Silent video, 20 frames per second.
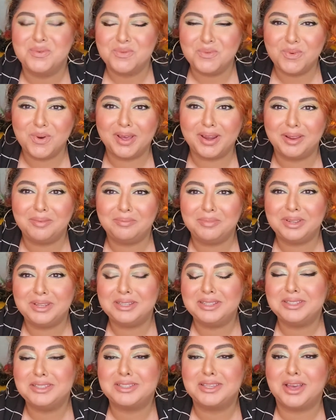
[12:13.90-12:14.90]
what it
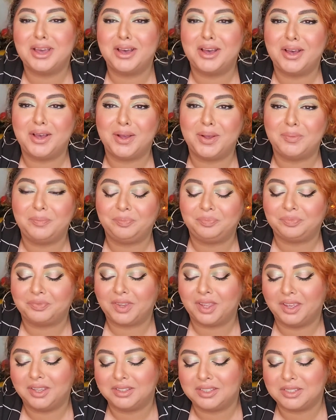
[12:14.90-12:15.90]
means, um,
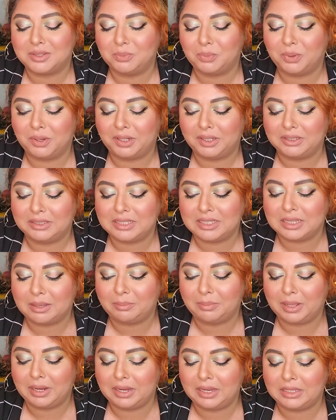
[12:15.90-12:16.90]
it's when
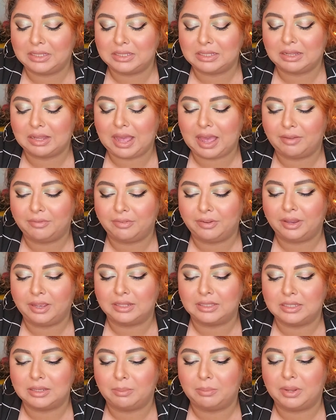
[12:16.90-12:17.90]
somebody is laughing
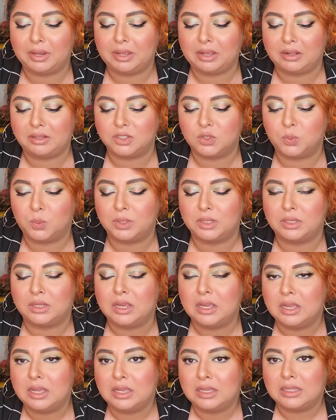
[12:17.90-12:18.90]
at somebody else, when
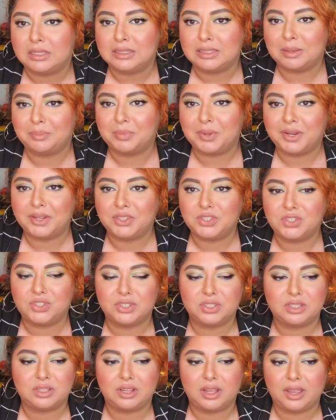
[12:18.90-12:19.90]
somebody is
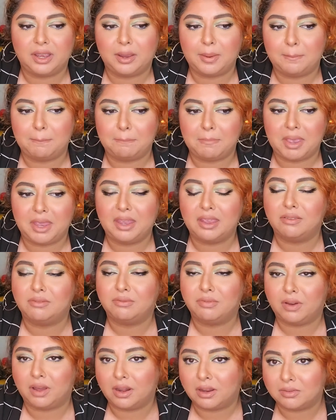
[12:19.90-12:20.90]
just like making
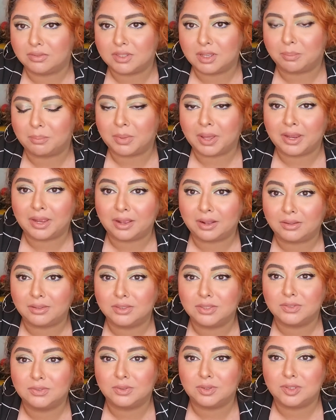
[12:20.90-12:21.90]
fun of somebody
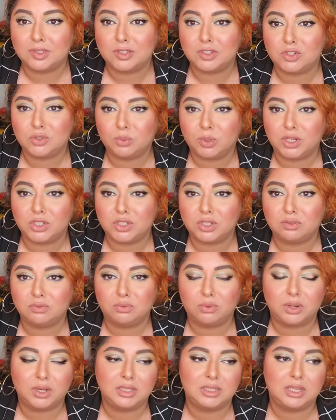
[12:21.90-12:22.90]
else situation.
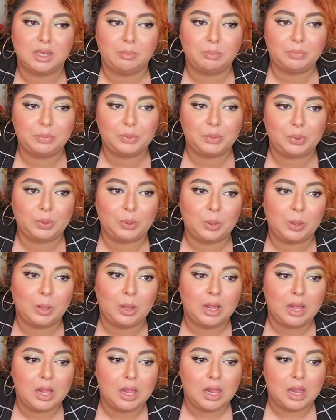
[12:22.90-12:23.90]
For example,
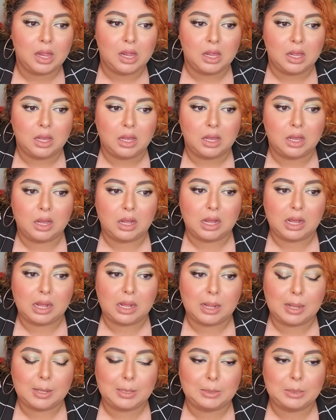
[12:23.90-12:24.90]

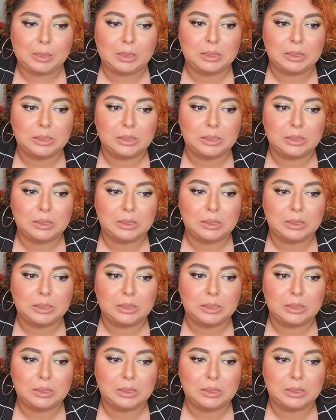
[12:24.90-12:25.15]
uh,